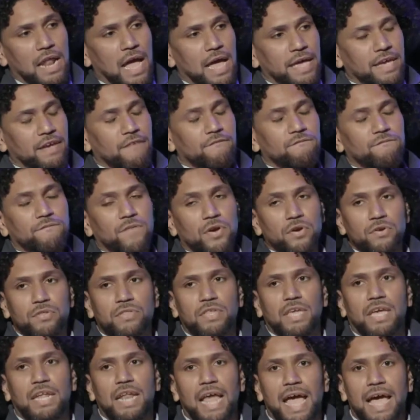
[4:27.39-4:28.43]
I get
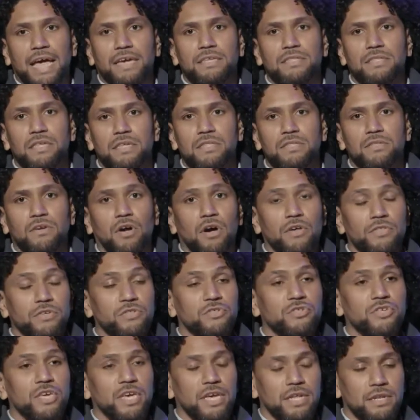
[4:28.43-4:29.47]
firsthand access to all the
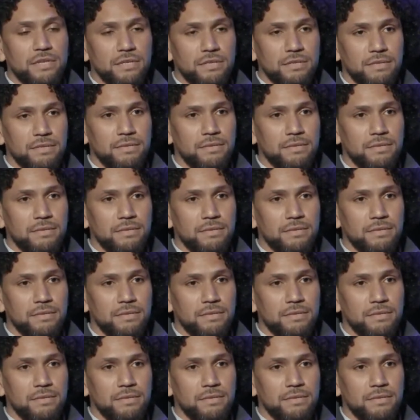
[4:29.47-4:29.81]
shit.